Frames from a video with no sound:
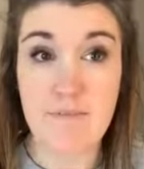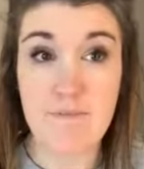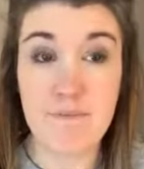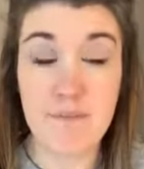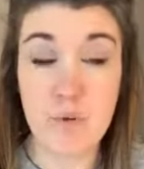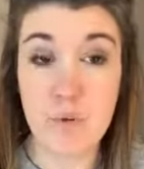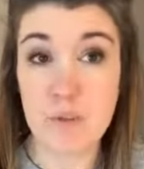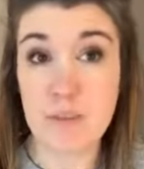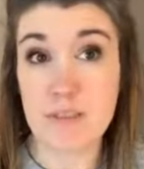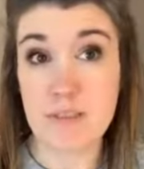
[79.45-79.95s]

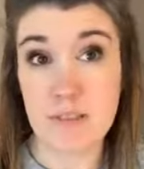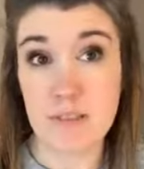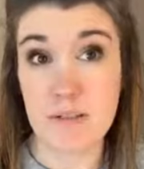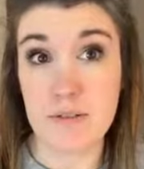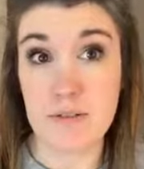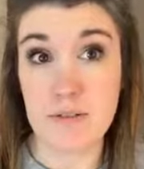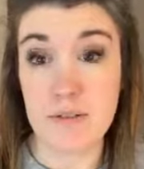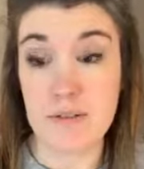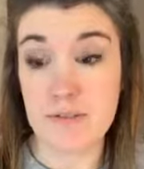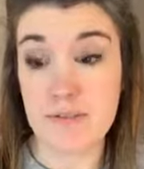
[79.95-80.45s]
Full
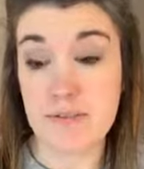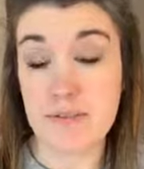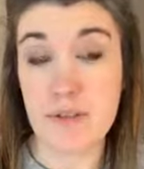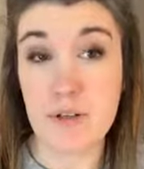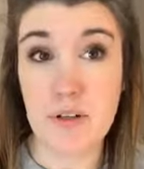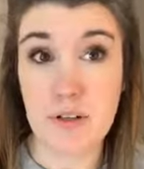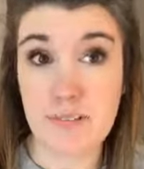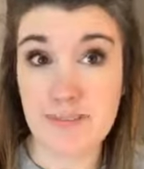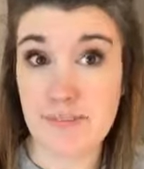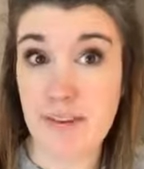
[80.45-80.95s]
disclosure,
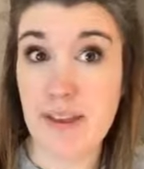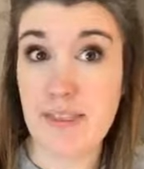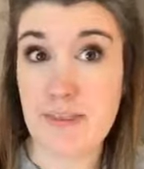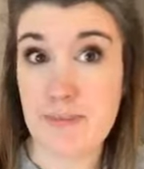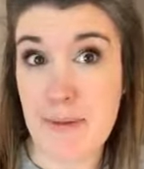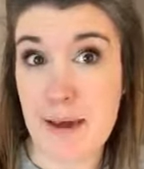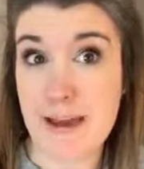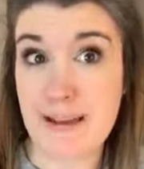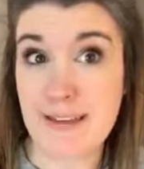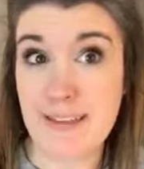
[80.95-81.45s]
couldn't find the
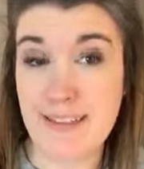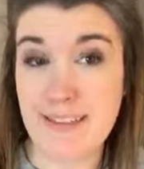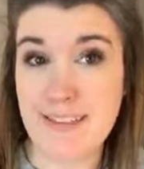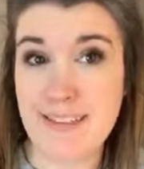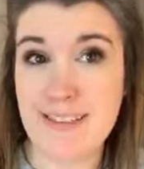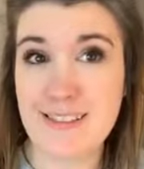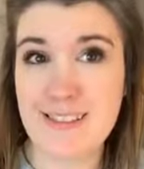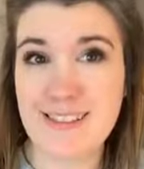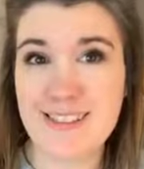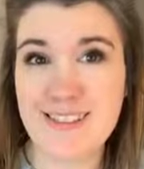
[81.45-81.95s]

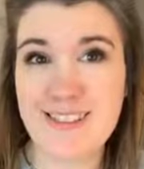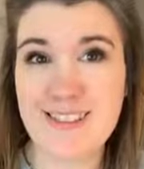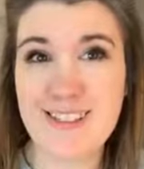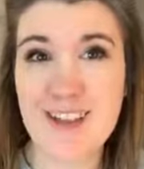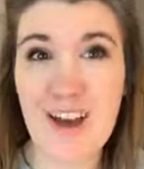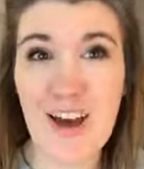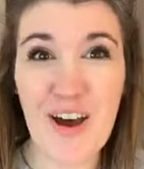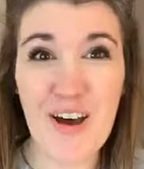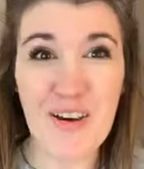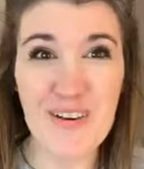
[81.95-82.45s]
magnets, so
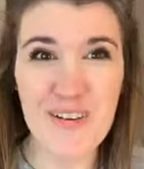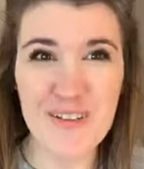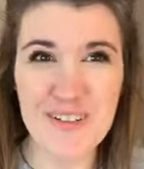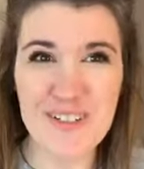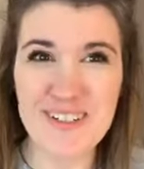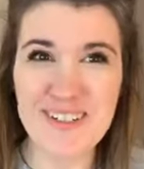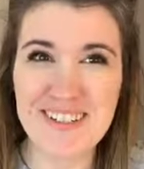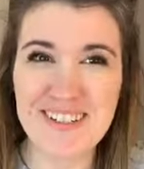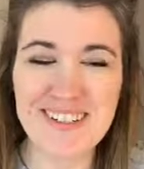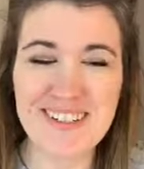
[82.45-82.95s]

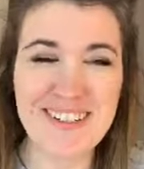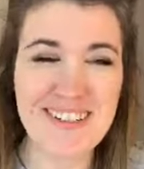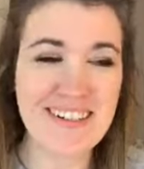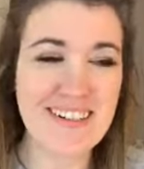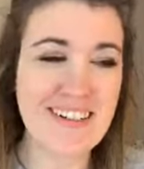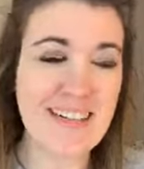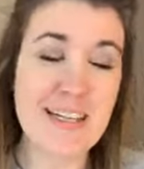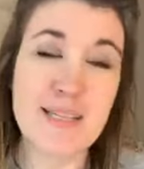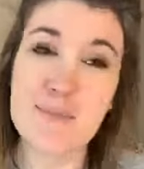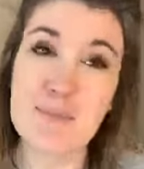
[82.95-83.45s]

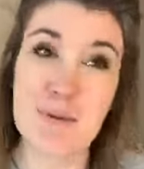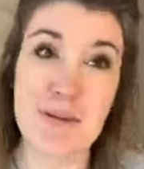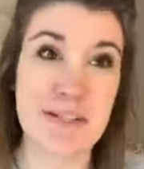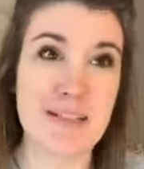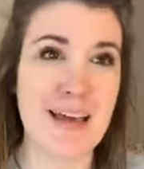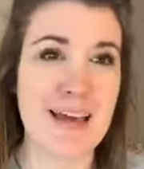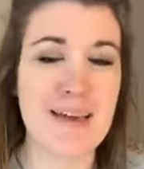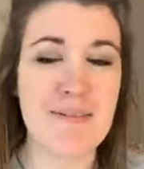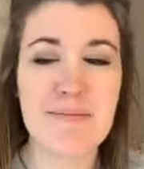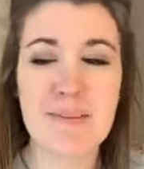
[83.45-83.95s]
been a
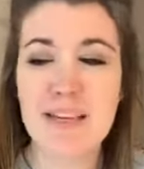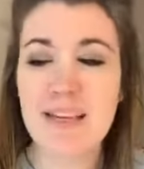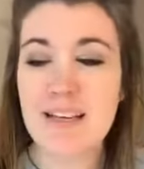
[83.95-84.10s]
day.